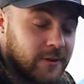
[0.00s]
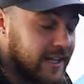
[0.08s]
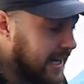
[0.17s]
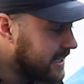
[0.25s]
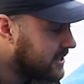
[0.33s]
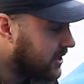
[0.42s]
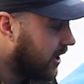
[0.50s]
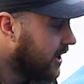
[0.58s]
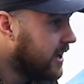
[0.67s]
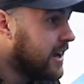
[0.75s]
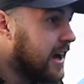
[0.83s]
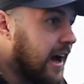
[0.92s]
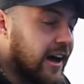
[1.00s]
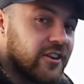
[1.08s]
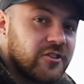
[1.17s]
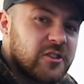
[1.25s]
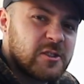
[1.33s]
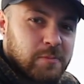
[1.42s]
in Leicester
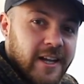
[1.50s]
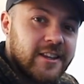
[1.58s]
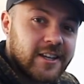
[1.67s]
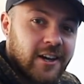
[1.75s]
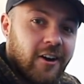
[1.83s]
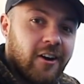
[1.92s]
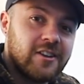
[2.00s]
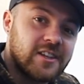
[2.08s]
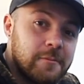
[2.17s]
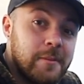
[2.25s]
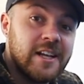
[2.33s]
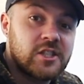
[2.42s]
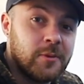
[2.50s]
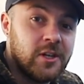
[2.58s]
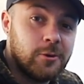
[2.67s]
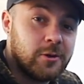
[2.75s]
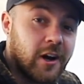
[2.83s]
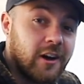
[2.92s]
and displayed the cars and met some of
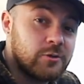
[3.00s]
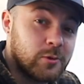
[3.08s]
you guys,